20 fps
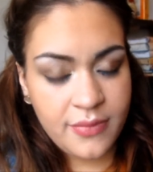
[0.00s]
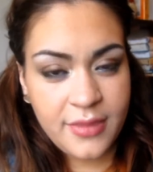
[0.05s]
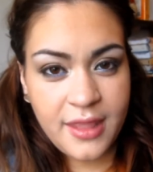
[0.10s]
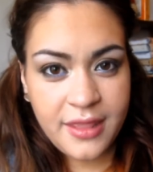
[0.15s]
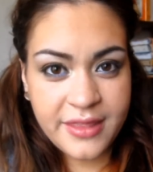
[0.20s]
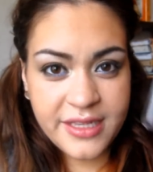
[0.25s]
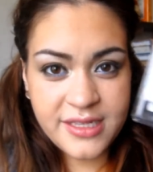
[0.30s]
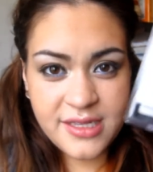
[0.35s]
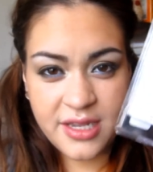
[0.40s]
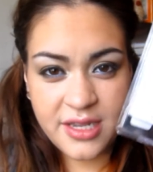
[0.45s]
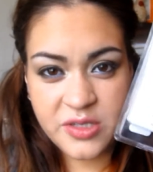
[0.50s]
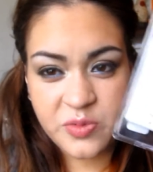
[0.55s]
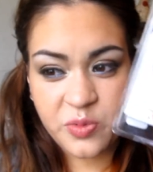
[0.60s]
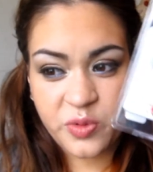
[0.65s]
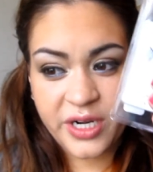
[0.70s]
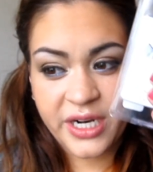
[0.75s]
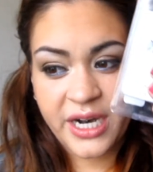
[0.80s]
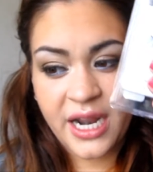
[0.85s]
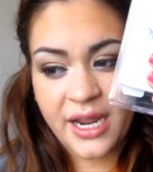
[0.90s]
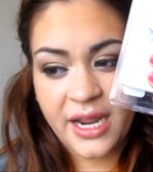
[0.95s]
This is
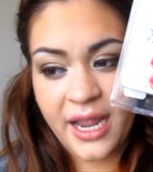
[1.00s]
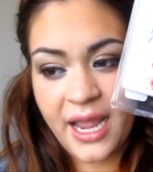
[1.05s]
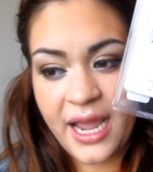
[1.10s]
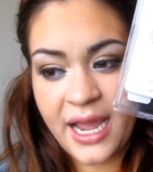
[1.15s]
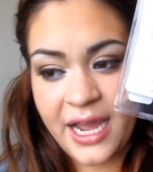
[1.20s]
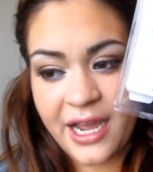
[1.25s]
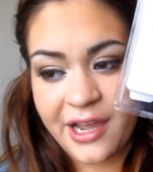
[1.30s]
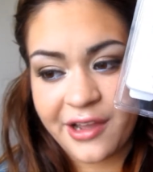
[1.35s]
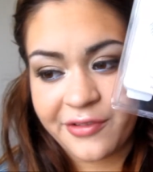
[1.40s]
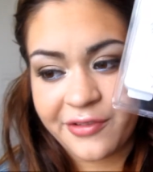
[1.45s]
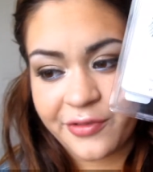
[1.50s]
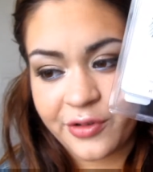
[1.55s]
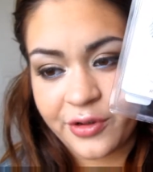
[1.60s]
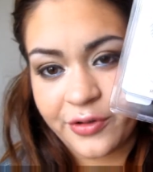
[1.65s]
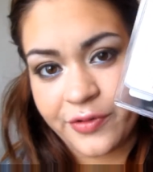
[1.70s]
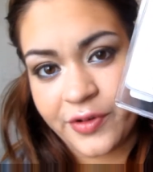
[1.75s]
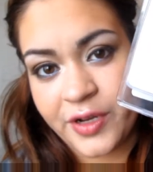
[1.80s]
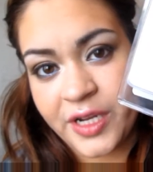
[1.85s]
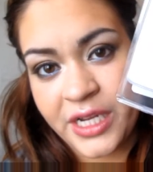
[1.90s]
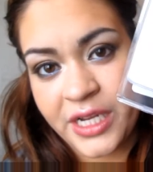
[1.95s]
one I have
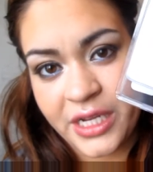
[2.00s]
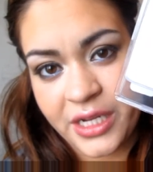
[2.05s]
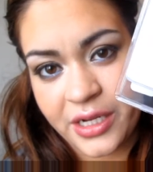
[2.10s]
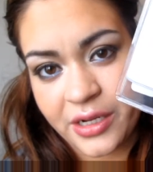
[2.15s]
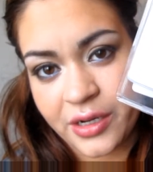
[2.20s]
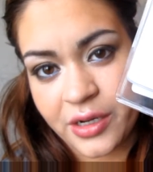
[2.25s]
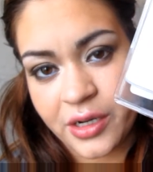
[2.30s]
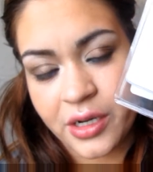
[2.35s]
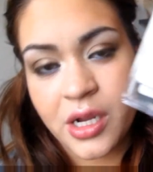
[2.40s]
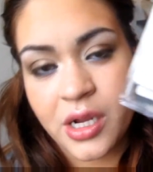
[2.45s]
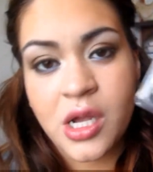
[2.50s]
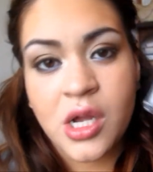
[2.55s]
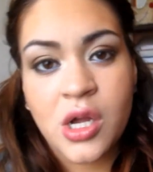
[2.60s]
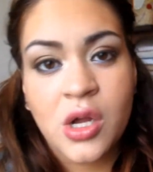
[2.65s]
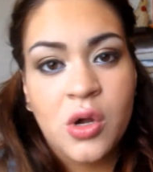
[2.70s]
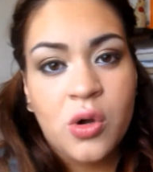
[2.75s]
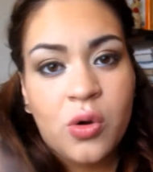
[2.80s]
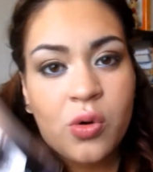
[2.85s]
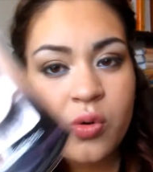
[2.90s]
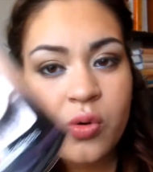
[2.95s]
over here,
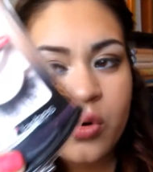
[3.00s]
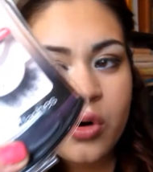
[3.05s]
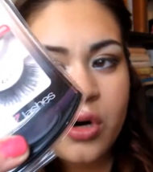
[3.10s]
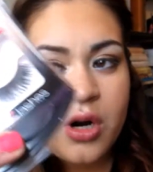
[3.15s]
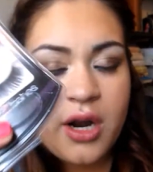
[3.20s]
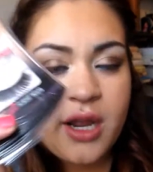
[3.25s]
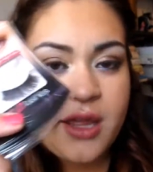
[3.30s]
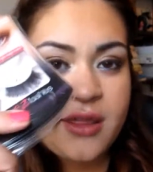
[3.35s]
or